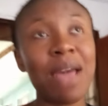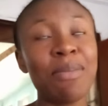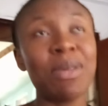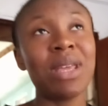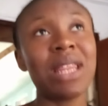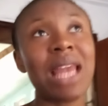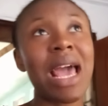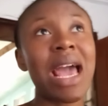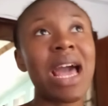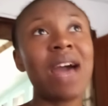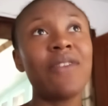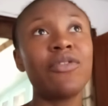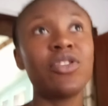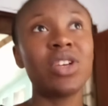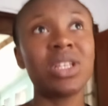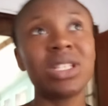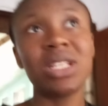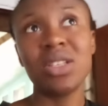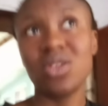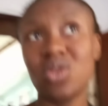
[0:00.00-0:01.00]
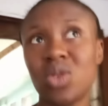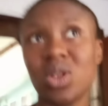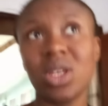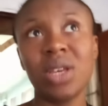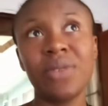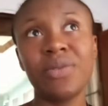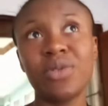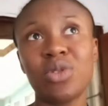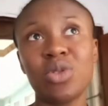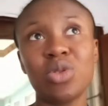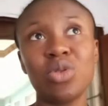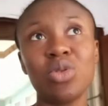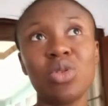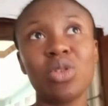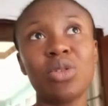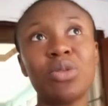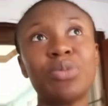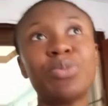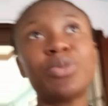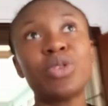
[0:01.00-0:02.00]
I mean, I have nothing to give to you
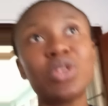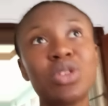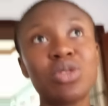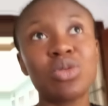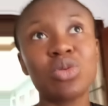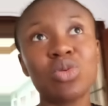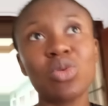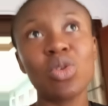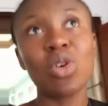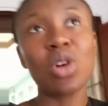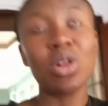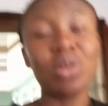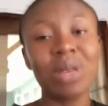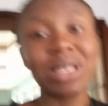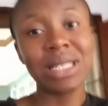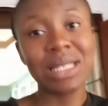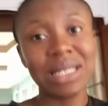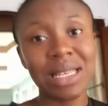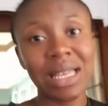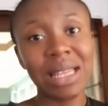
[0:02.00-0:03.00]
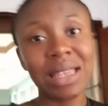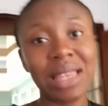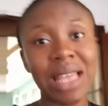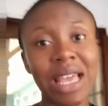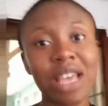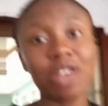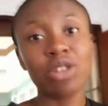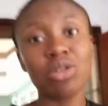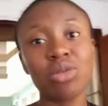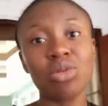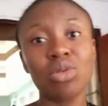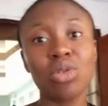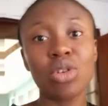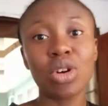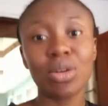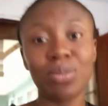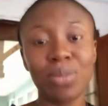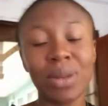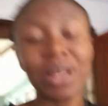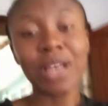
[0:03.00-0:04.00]
all but to always say thank you,
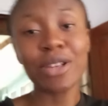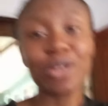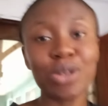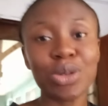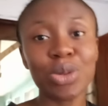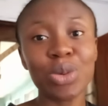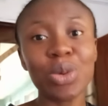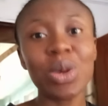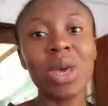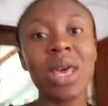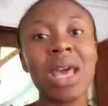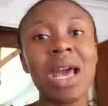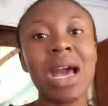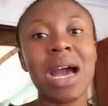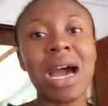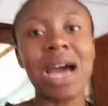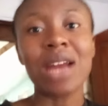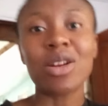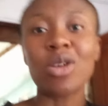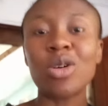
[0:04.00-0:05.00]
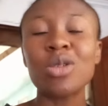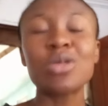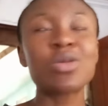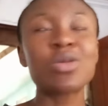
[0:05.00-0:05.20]
God bless you, and